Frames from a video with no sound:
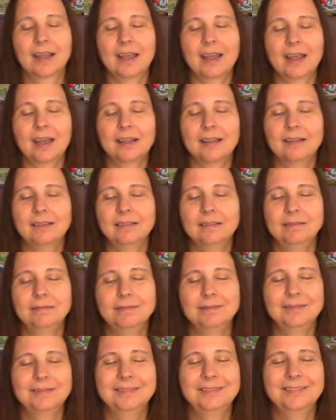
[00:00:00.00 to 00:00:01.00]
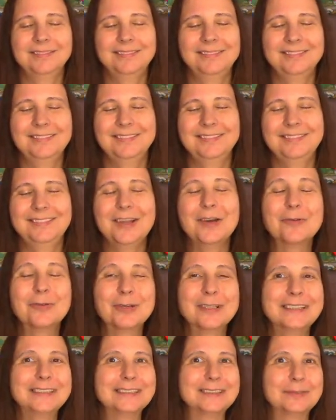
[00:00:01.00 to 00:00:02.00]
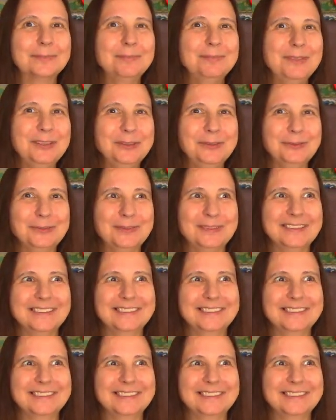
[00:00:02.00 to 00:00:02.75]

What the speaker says: And no one is immune.